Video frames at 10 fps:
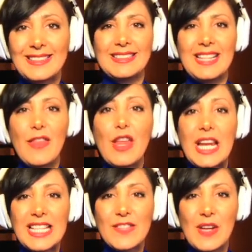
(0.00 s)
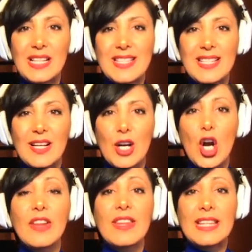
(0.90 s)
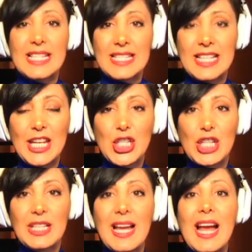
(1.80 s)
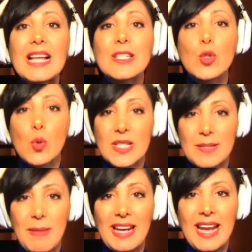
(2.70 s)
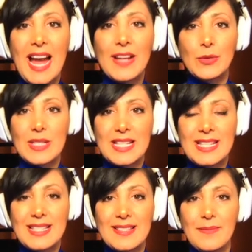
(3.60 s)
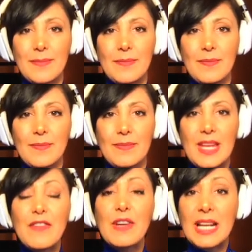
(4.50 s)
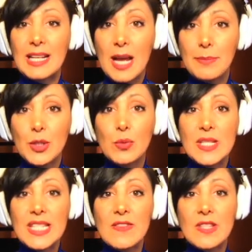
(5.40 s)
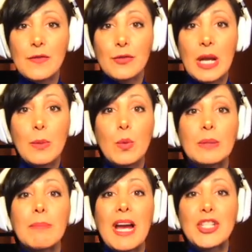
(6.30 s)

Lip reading: The next fields are the destination and source MAC addresses. If an adapter receives a frame with matching